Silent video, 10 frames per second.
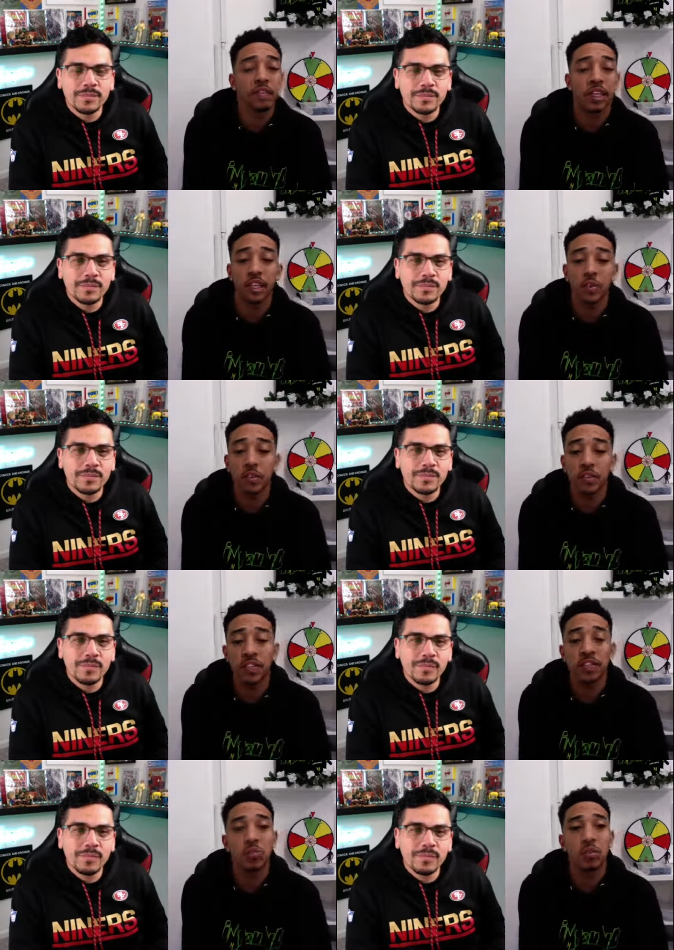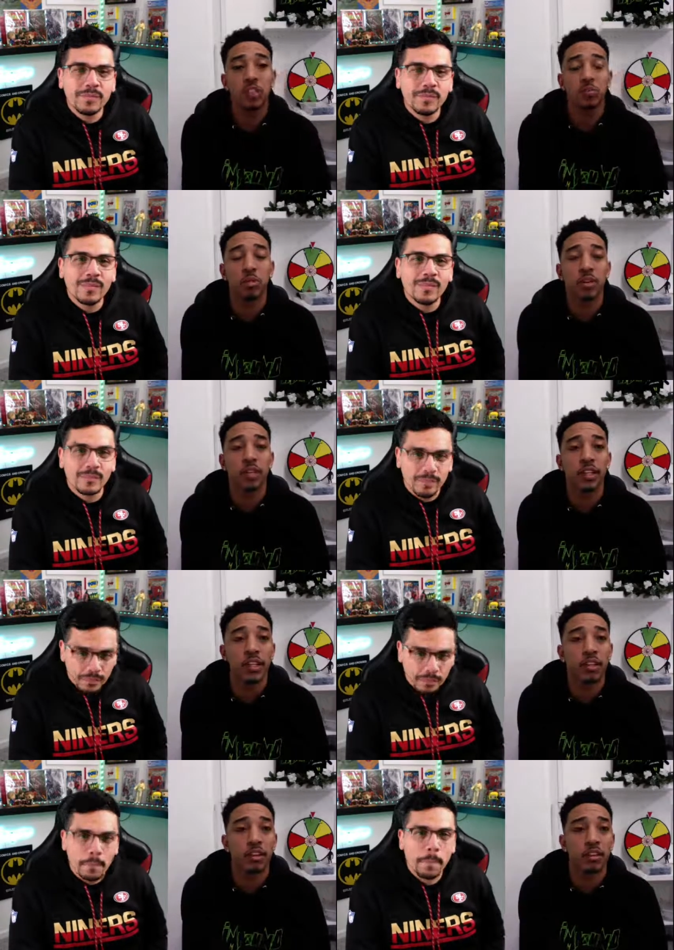Speaker 1: say the movie is the most important
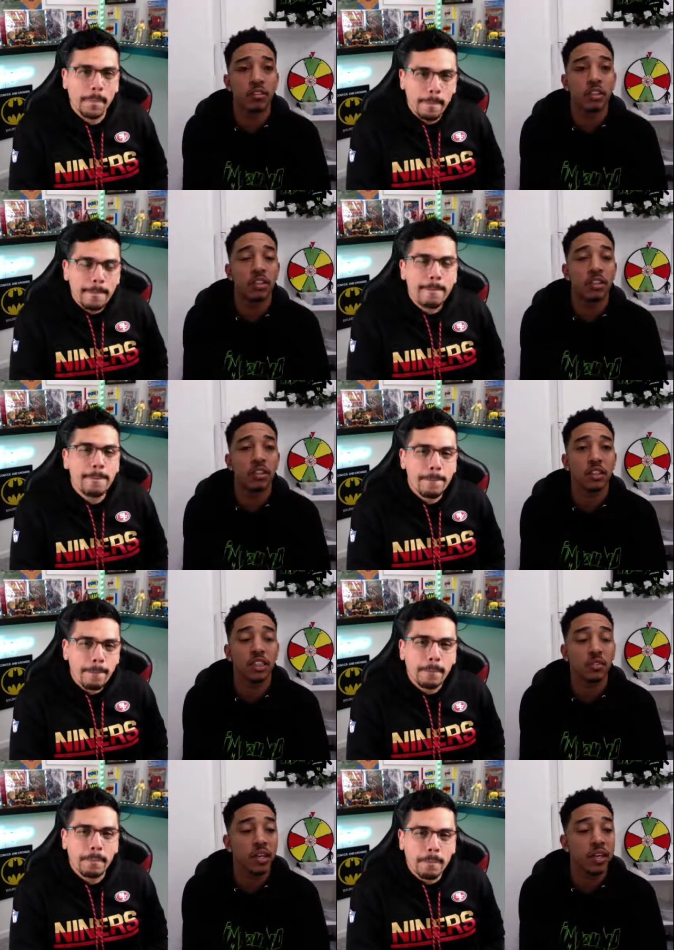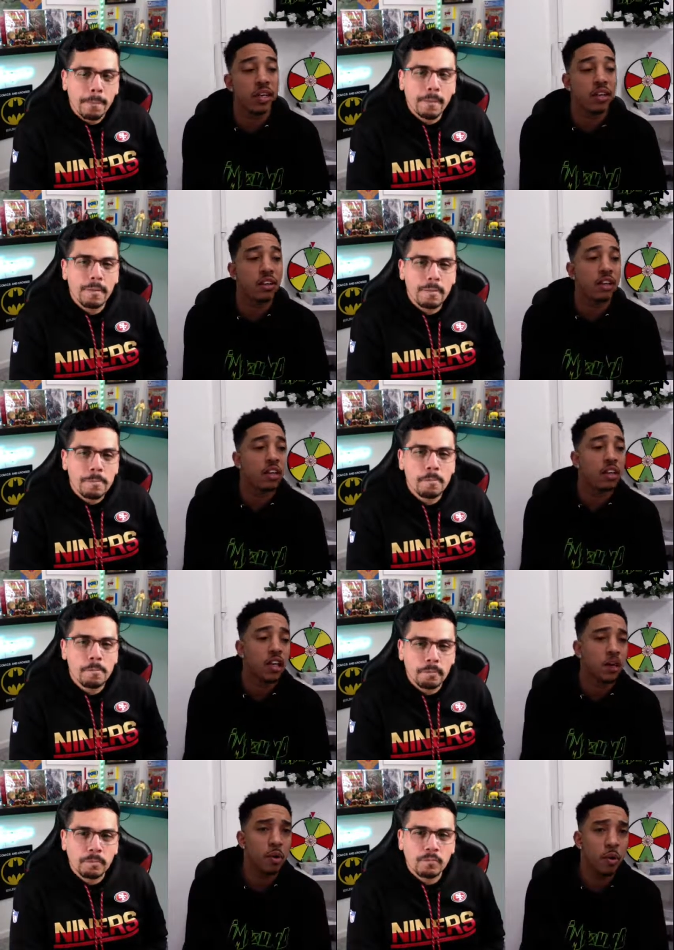thing on our uh, list right now.
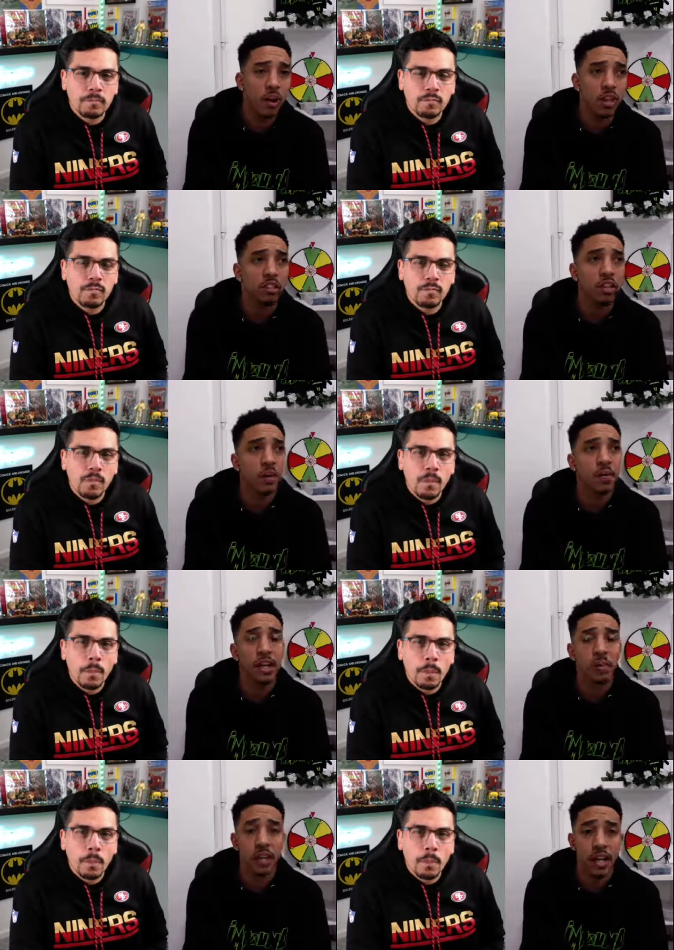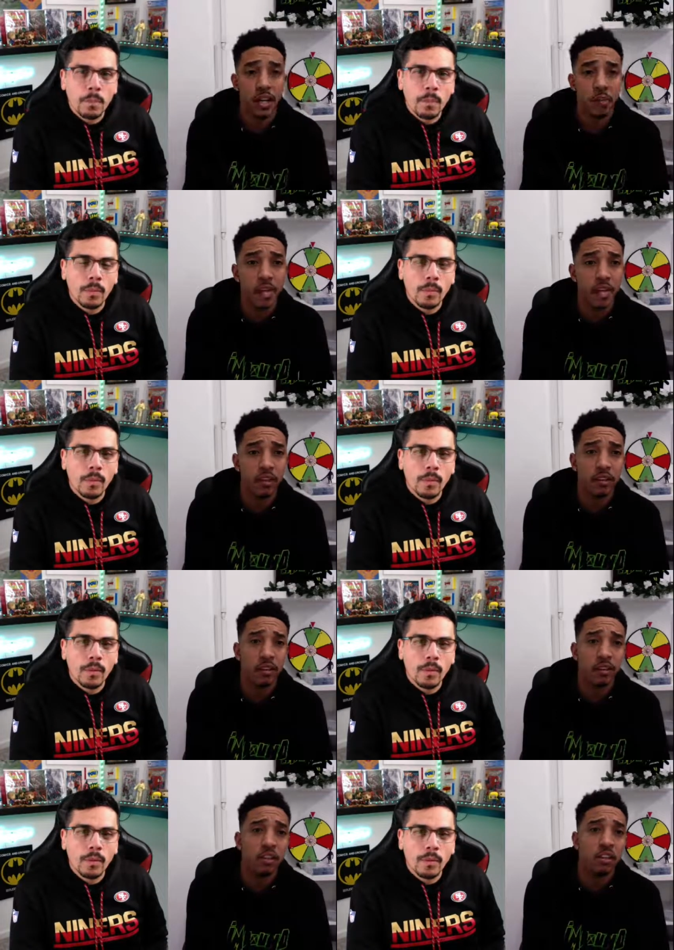Um, but we're also coming out with an animated
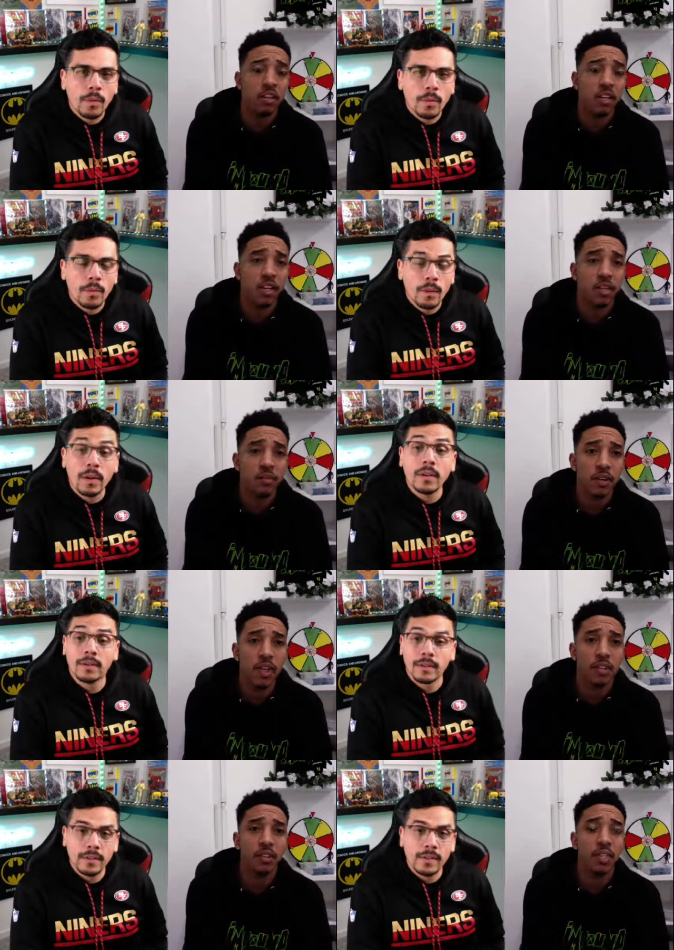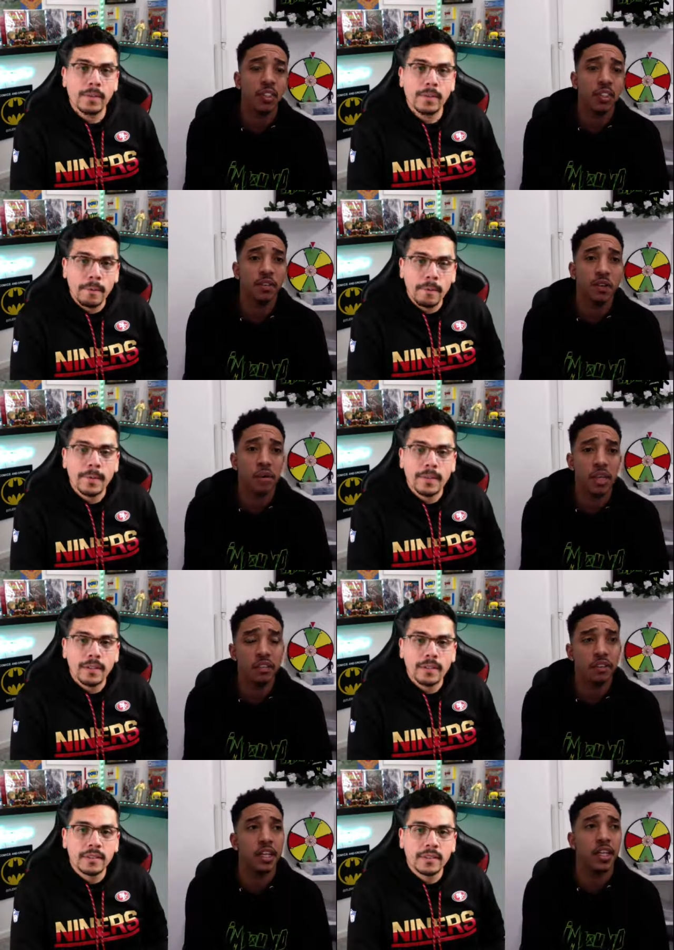um, adaptation of
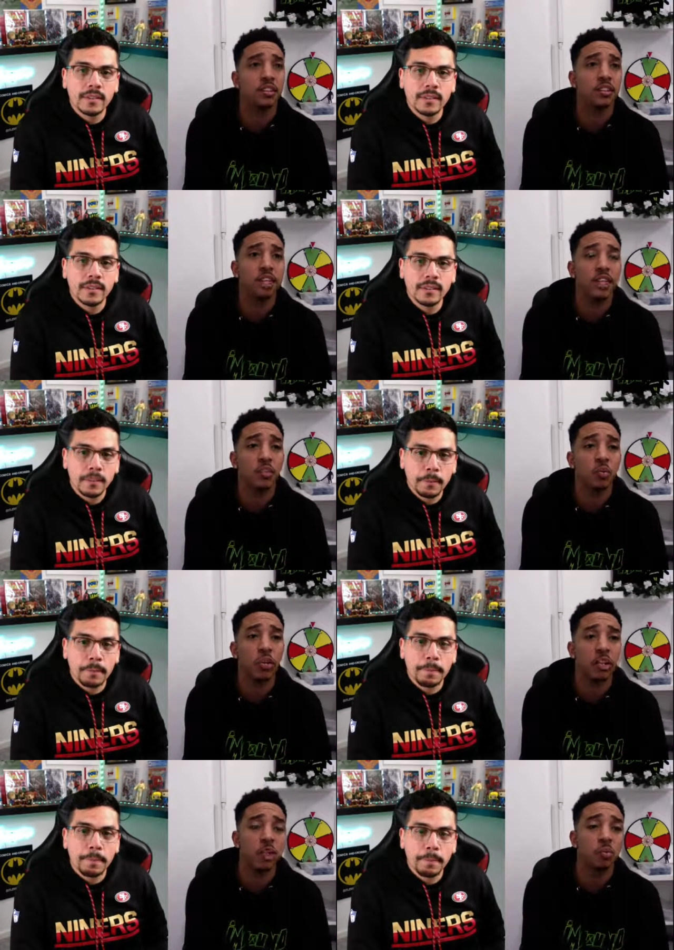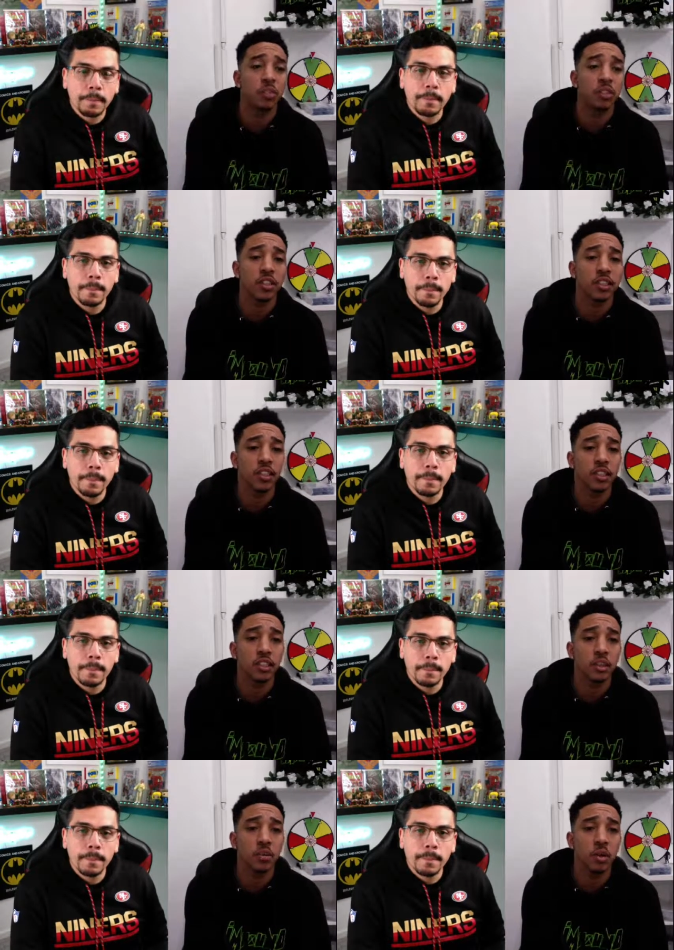Impound, so that's that's a 100% in
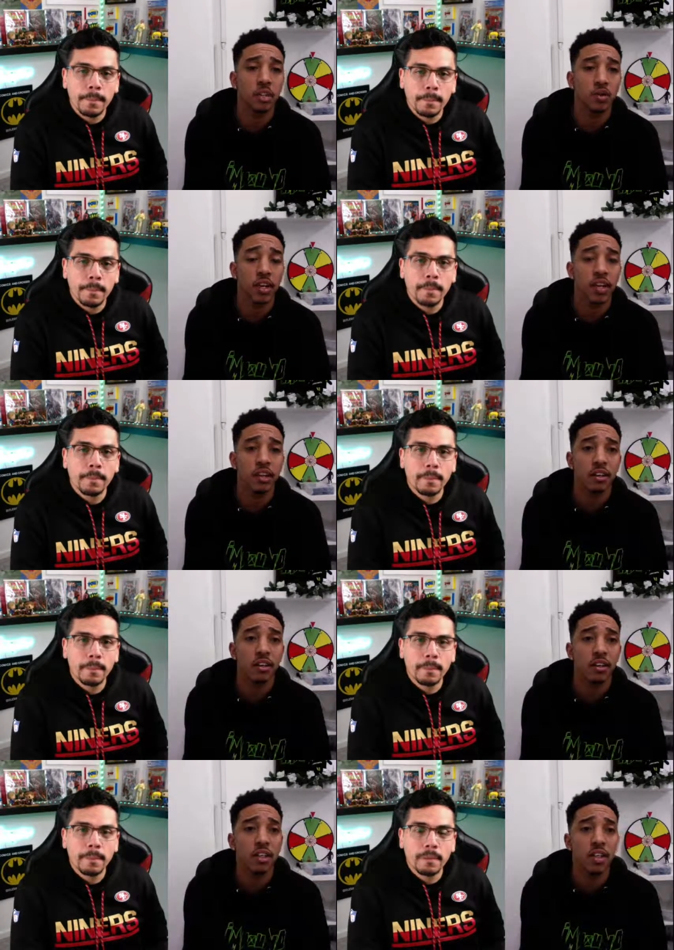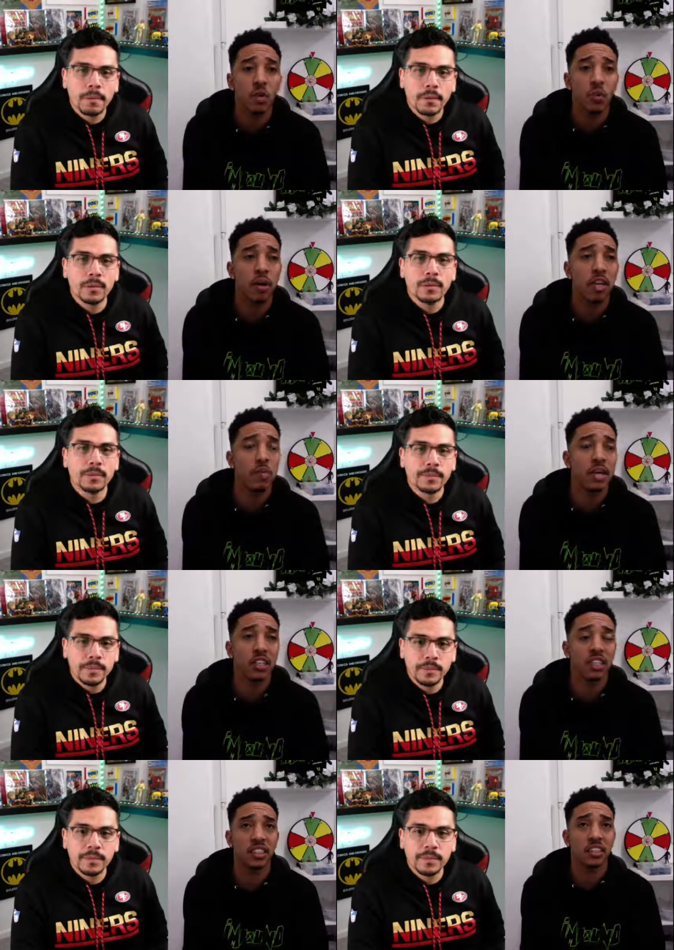the works right now. Cool. Probably about
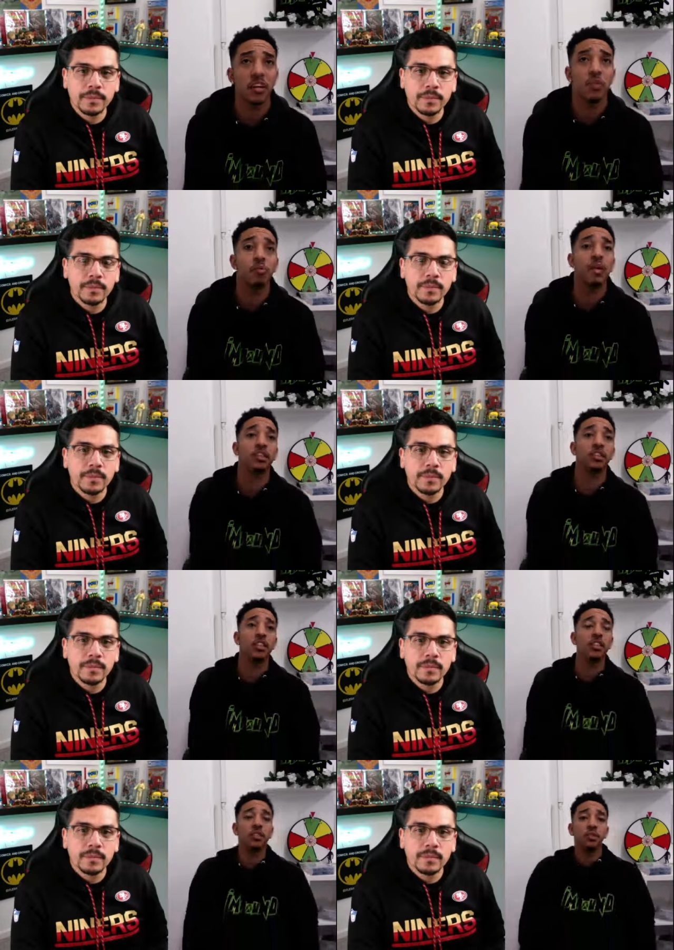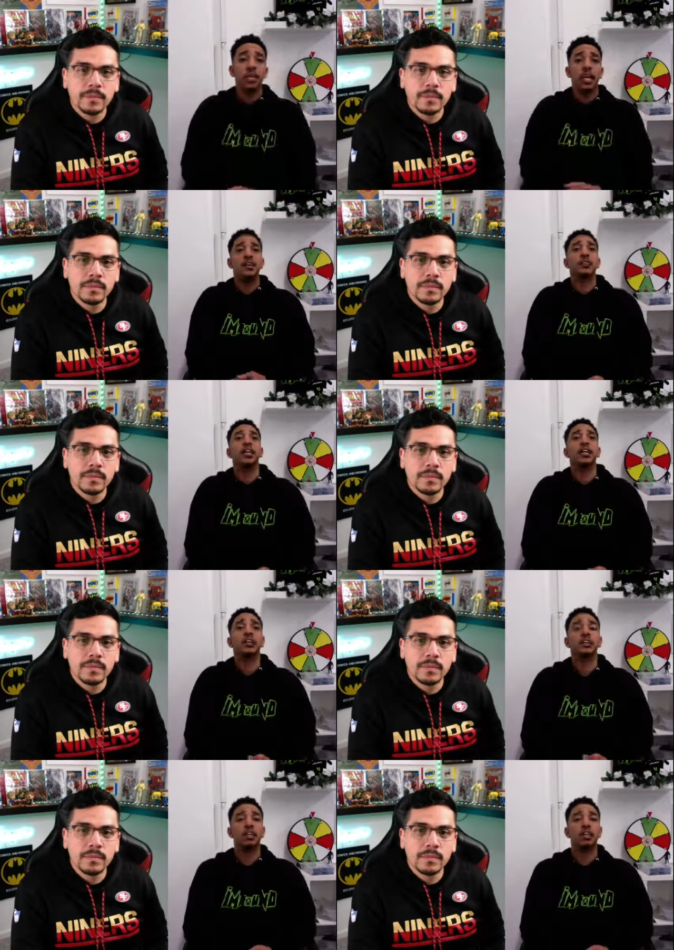six seven minutes into animating.